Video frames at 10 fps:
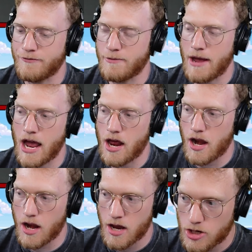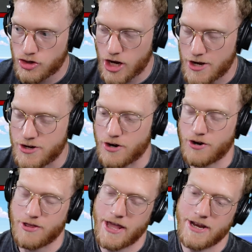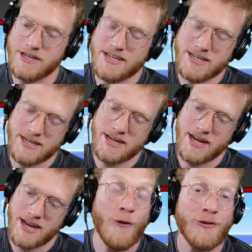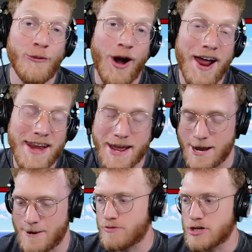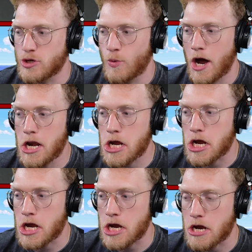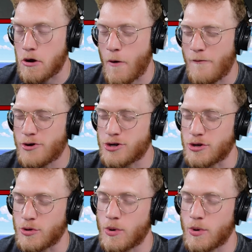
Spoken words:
female gender. That is 0 for 1, 3, 2, 1, 0 for 2.